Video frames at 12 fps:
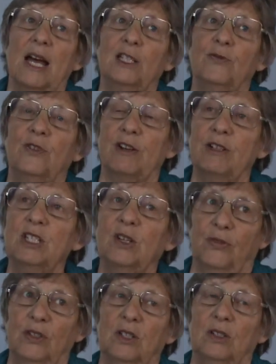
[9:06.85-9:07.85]
And it's very
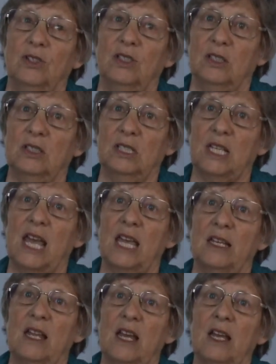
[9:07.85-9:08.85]
difficult to
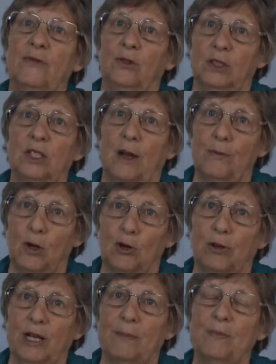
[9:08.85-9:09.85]
sustain a full-time
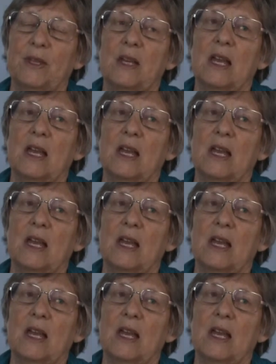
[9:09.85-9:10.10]
program.